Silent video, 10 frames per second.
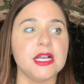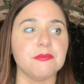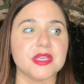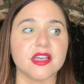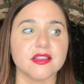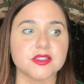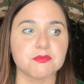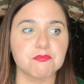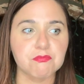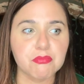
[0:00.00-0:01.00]
because
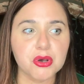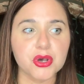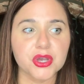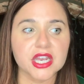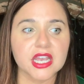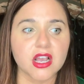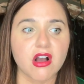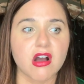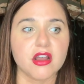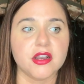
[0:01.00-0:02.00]
putting
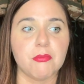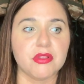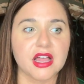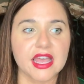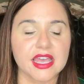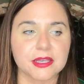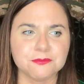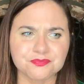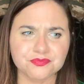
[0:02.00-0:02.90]
on a play